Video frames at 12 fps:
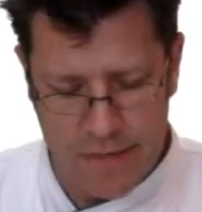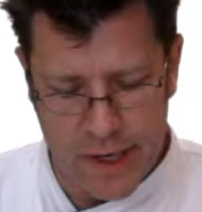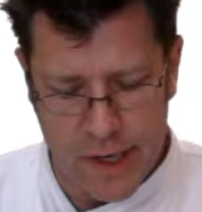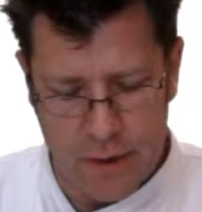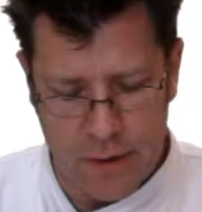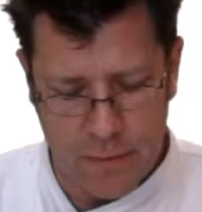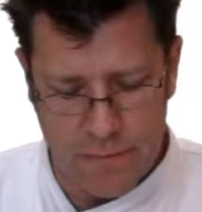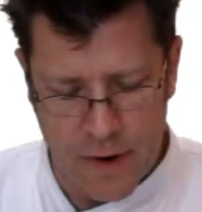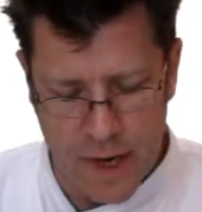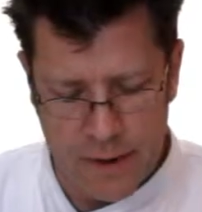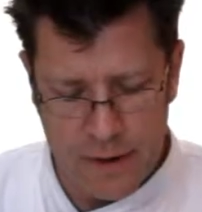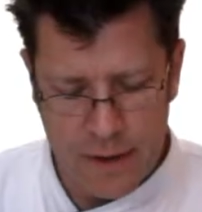video, you'll
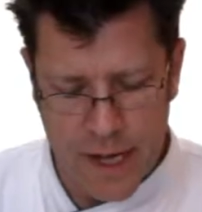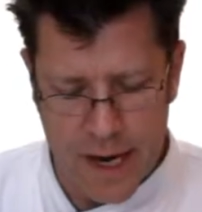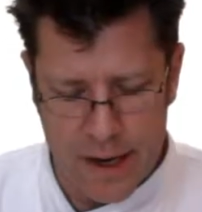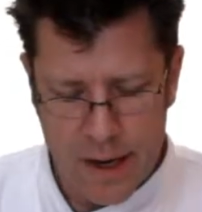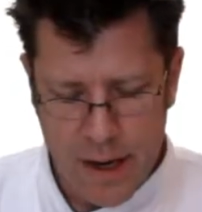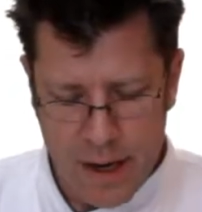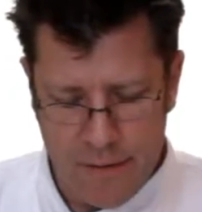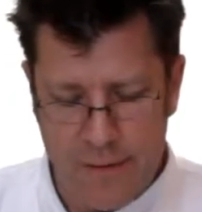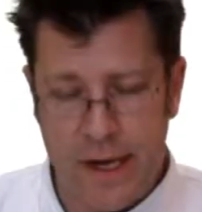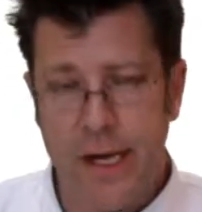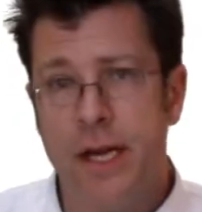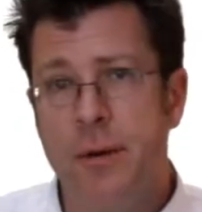find that if
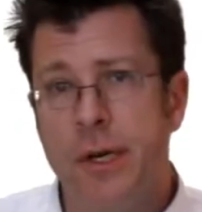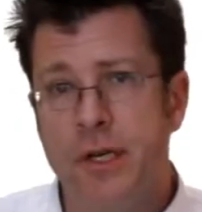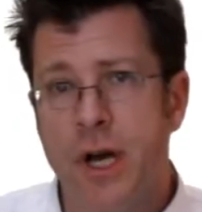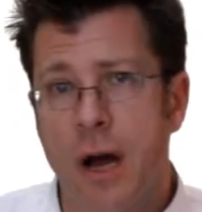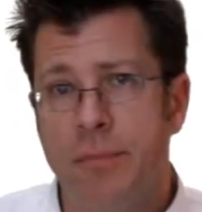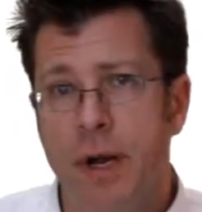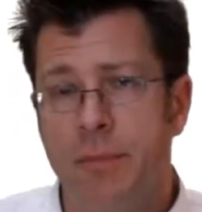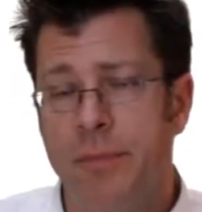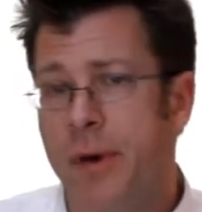they need to be chopped up,